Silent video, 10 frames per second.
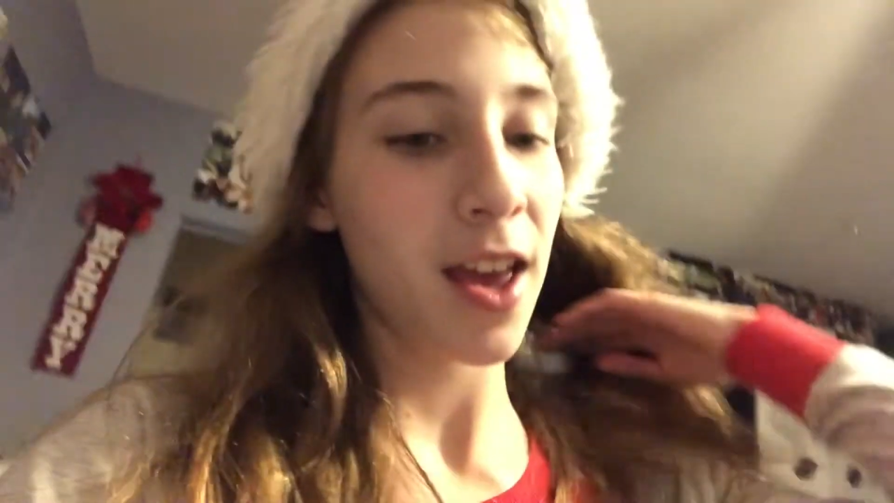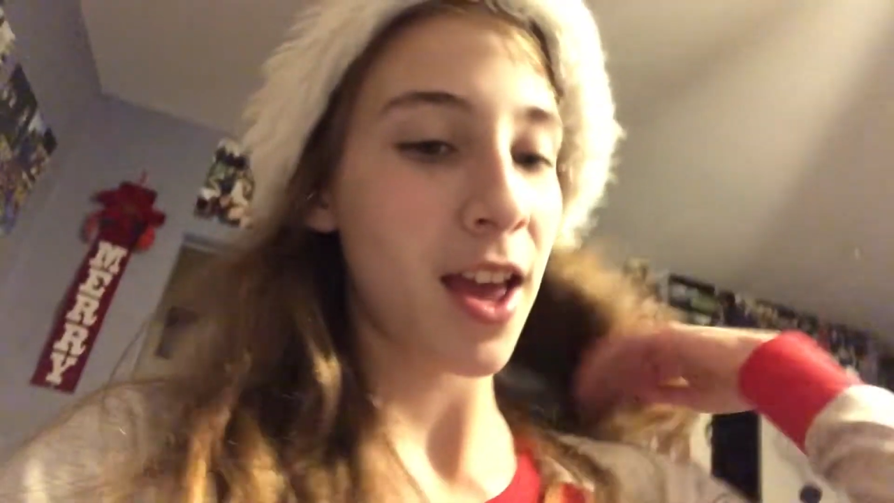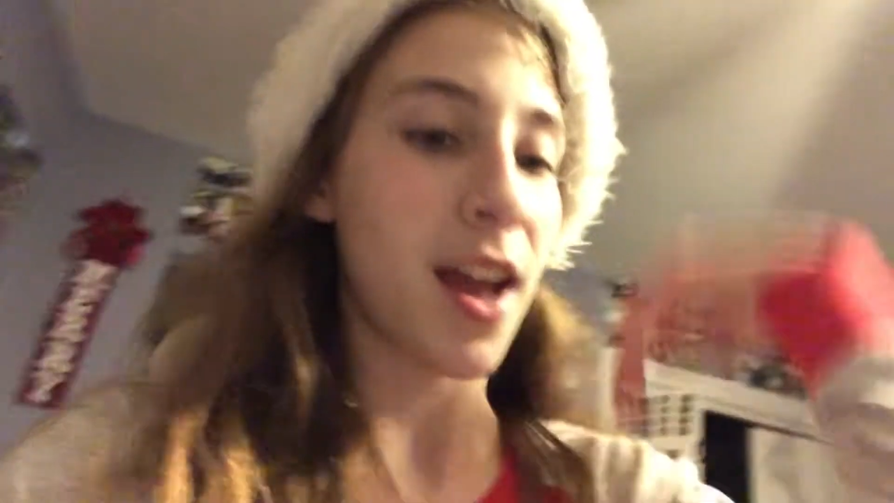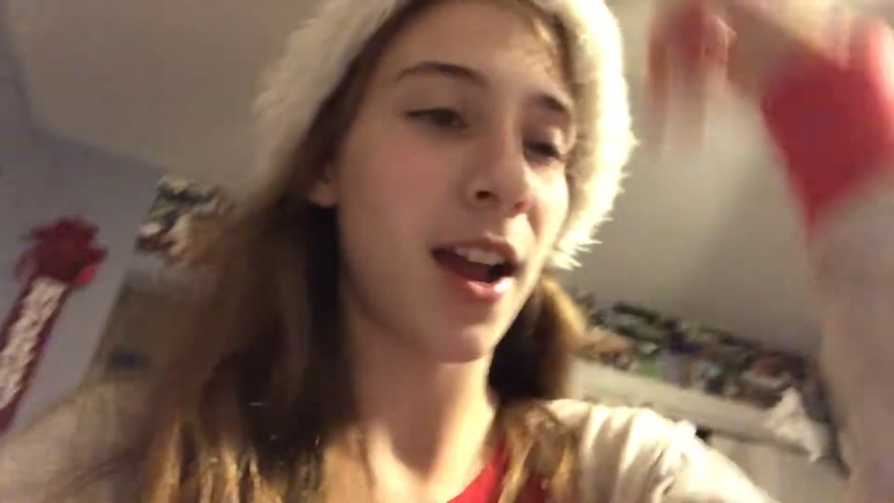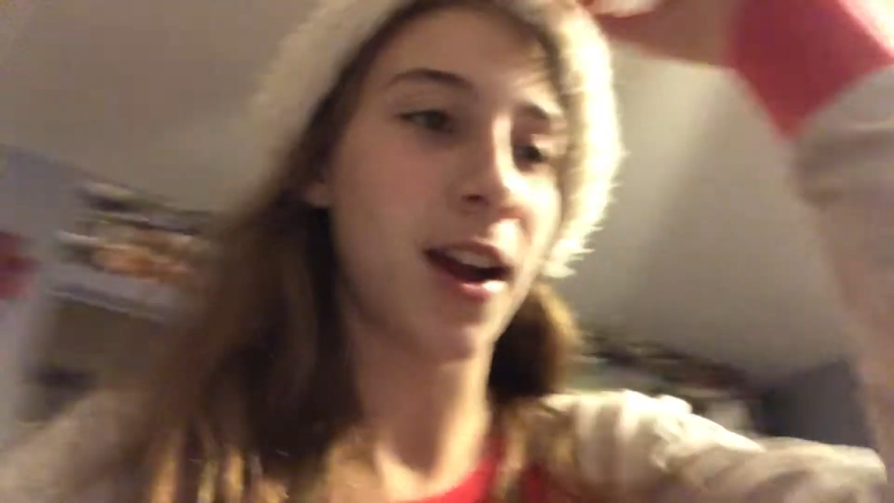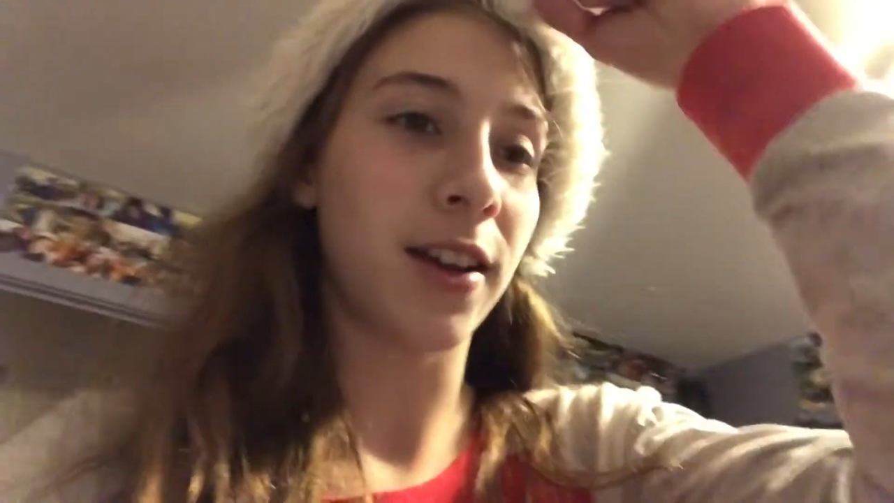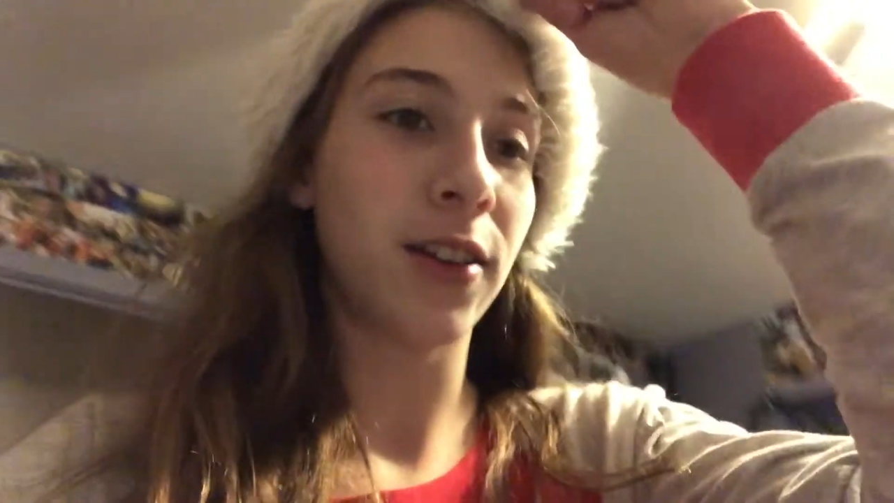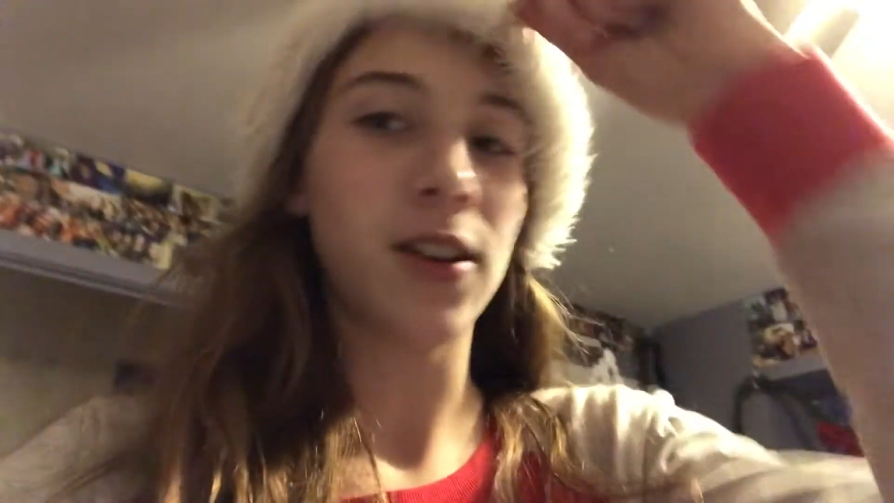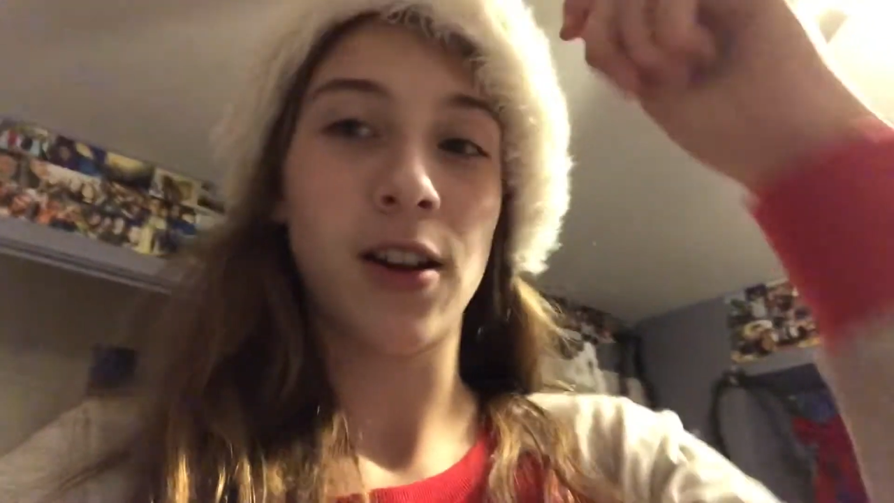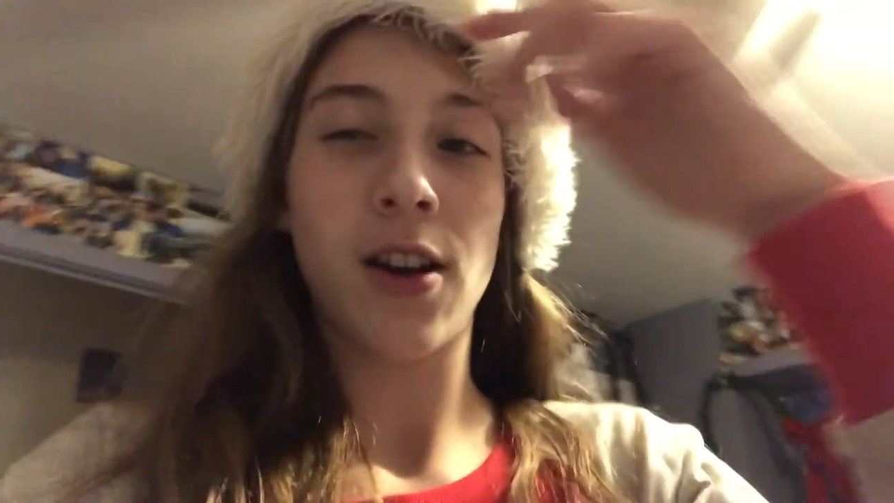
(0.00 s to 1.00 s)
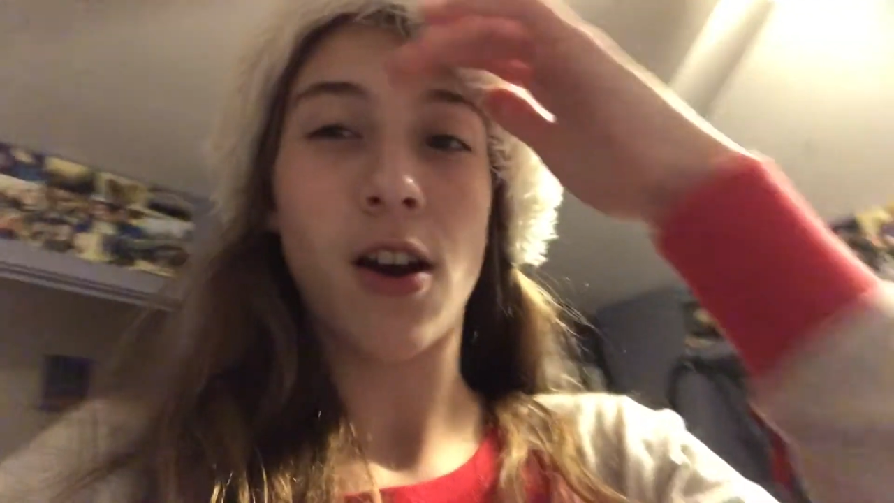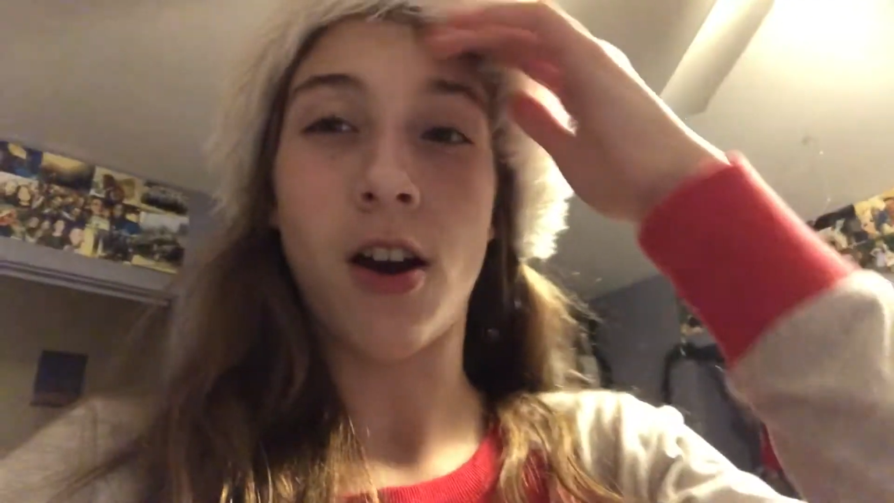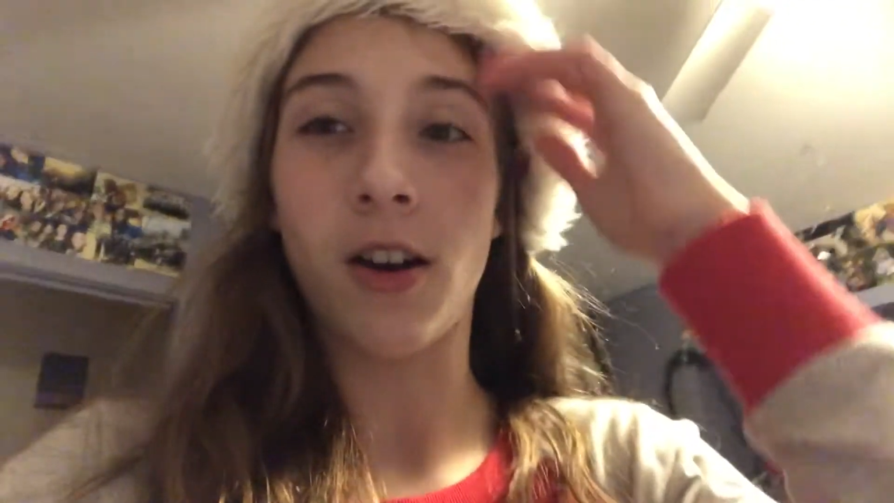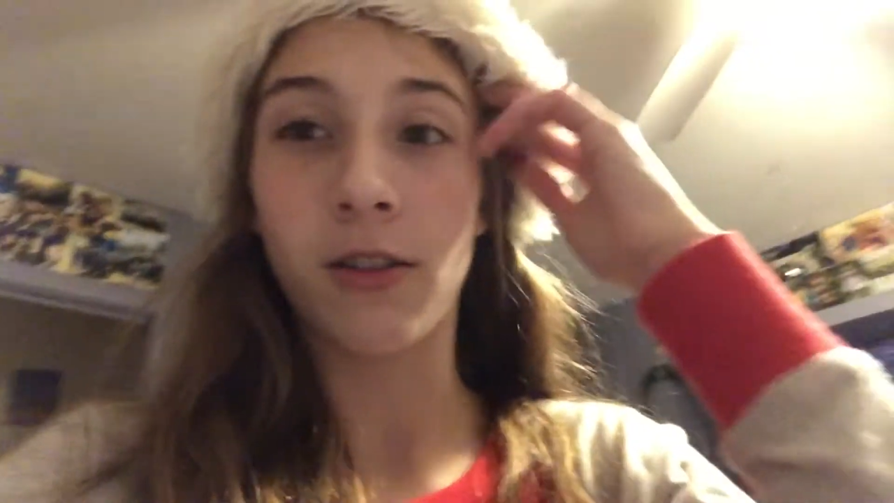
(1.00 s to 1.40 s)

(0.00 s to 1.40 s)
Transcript: and our